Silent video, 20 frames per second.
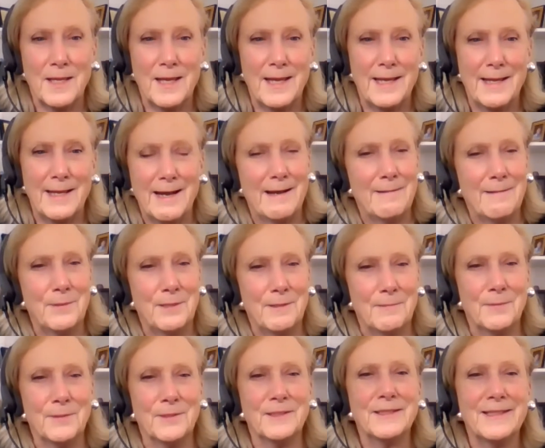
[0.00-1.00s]
AI
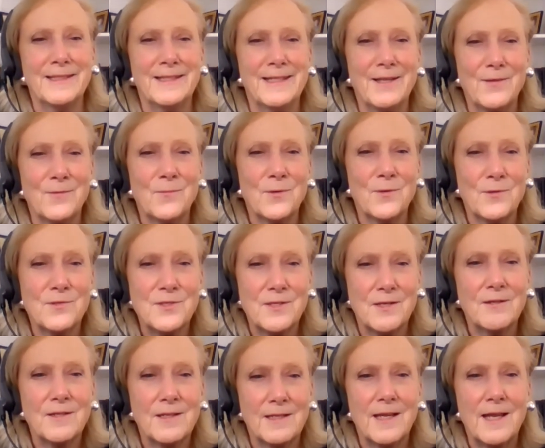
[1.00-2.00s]
people. In other words,
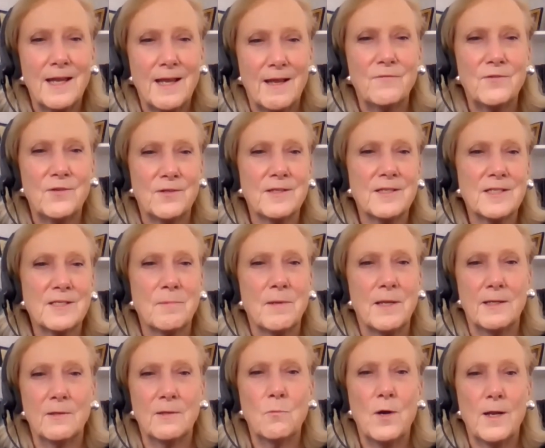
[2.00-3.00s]
they're going to have to
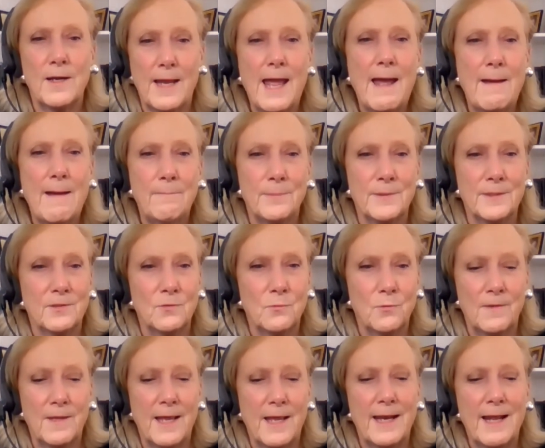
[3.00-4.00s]
explain what happened
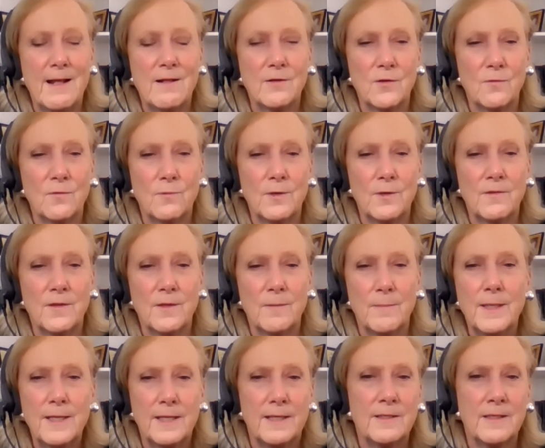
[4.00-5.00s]
when that algorithm
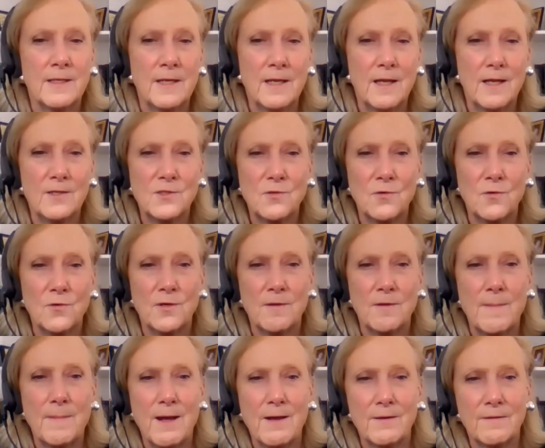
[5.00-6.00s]
hit a certain
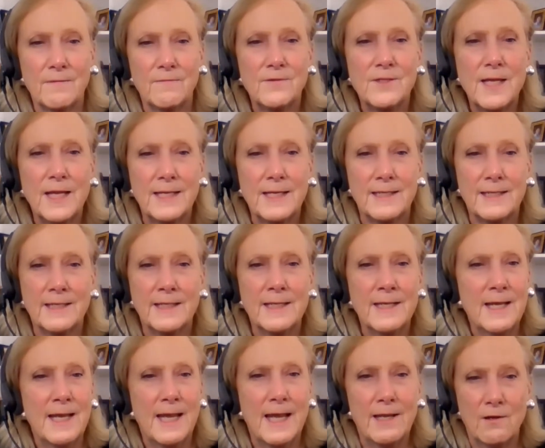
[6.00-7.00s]
amount of data
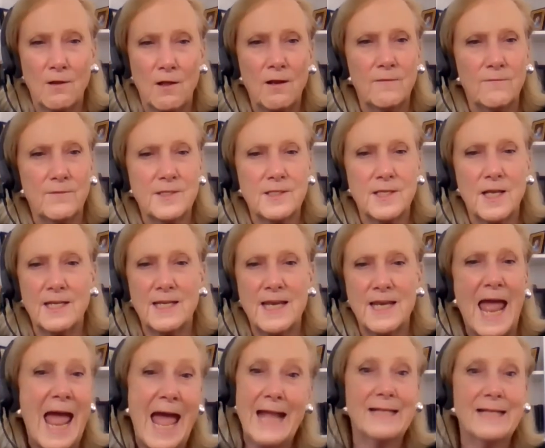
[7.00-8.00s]
and all of a sudden
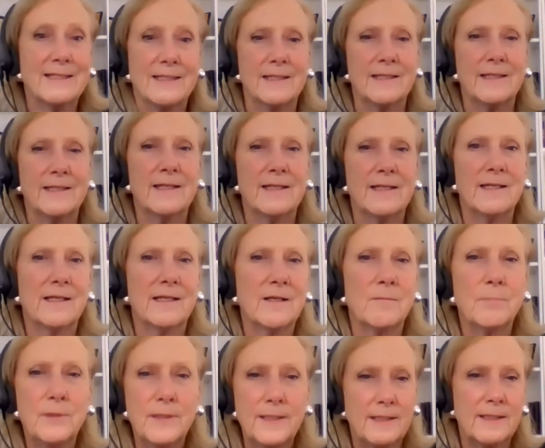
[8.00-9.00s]
acted in a
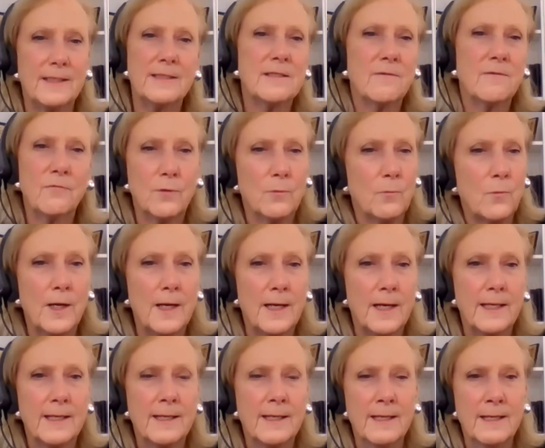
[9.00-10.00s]
completely different
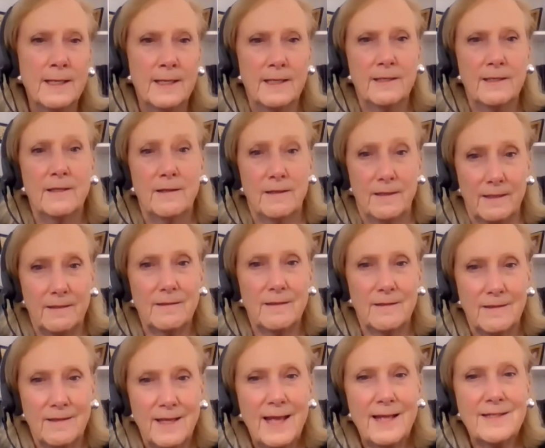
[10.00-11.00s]
way.
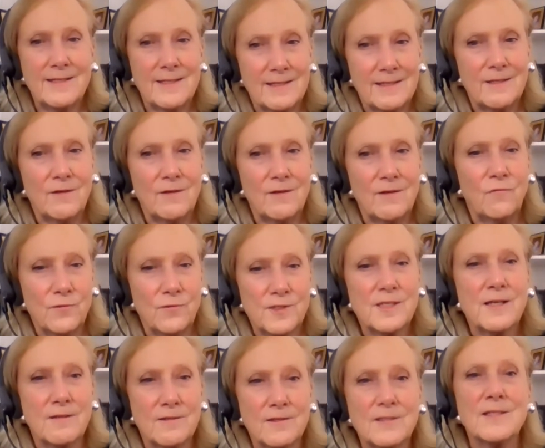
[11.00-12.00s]
That's a different
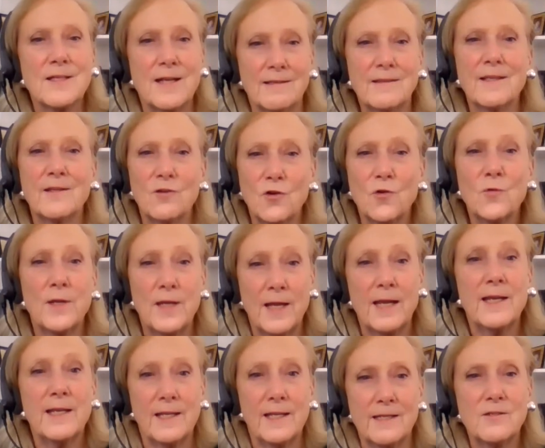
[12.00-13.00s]
skill set than
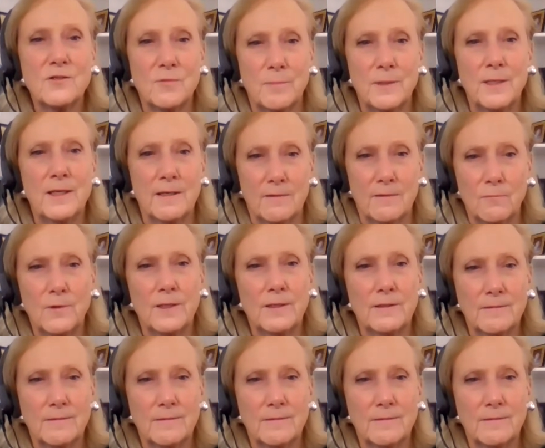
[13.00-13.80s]
creating it to begin with.